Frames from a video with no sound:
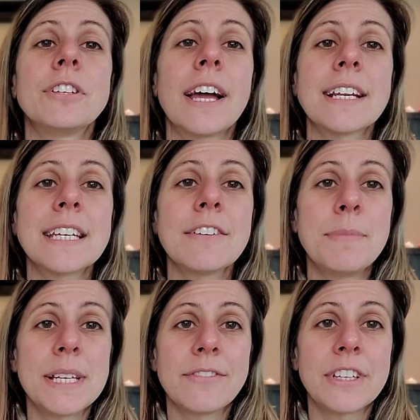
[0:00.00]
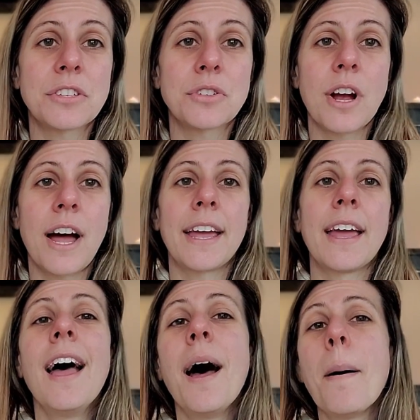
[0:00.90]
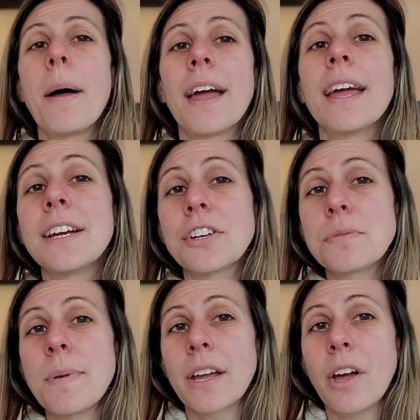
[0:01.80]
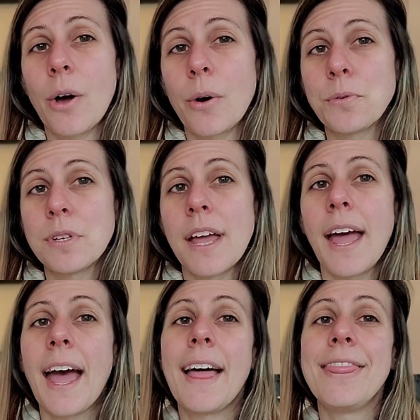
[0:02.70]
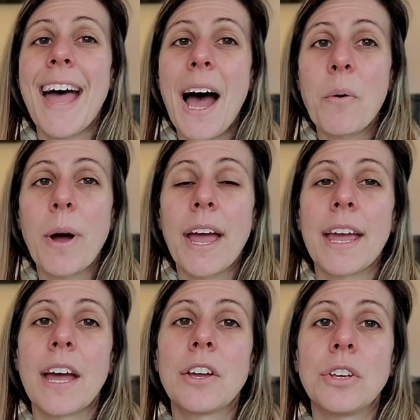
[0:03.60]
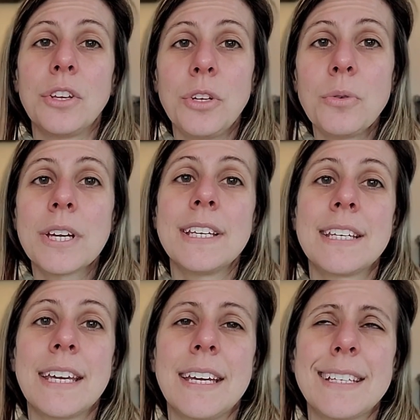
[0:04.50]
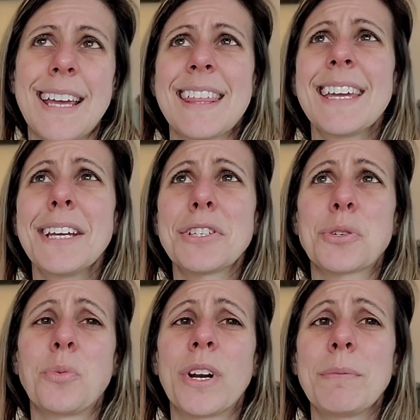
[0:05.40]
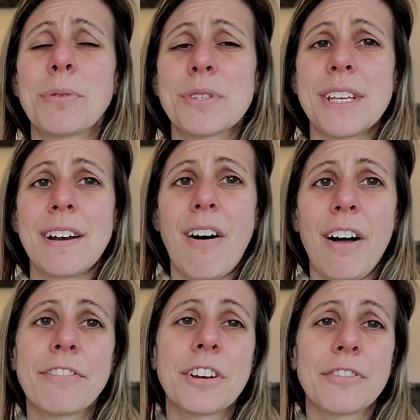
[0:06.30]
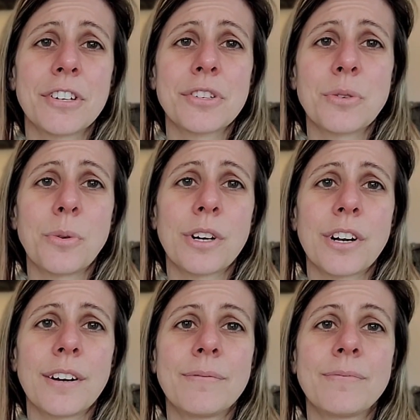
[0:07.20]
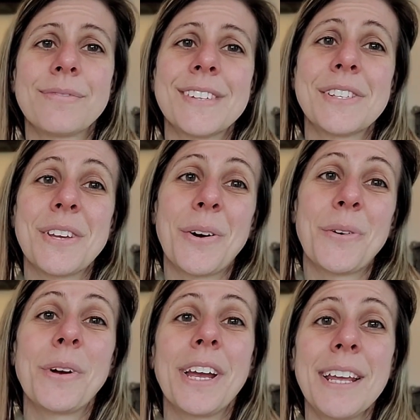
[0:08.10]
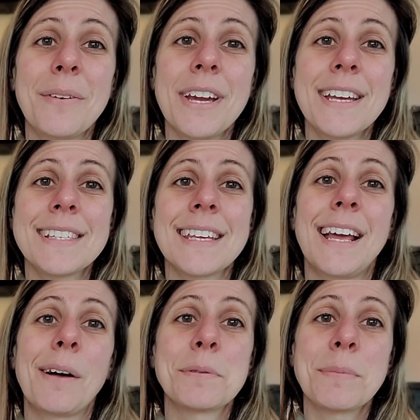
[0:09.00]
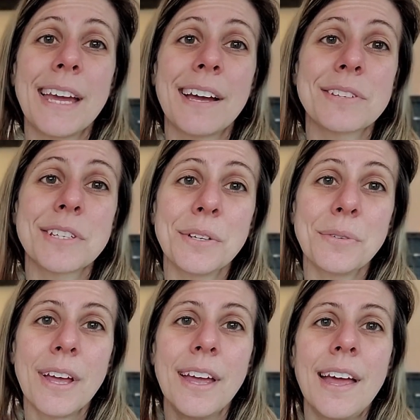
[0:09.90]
you'd like to give Misfits a try, here's my code and that way you can get, I think it's 20% off your first order. So anyways, it helps me out too